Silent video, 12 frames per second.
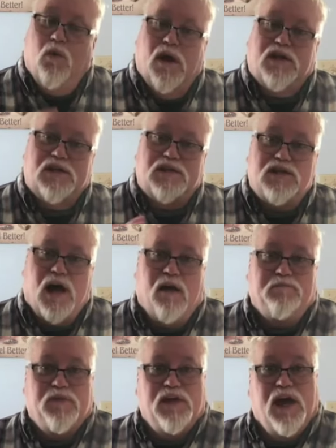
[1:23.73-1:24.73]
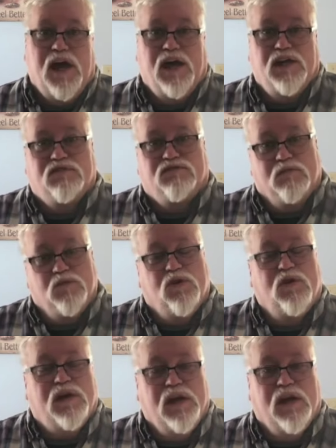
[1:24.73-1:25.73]
You want to stop the eggs from
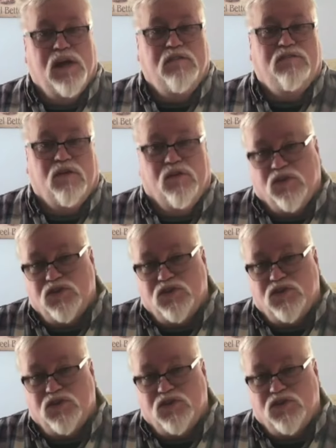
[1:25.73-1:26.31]
cooking any further.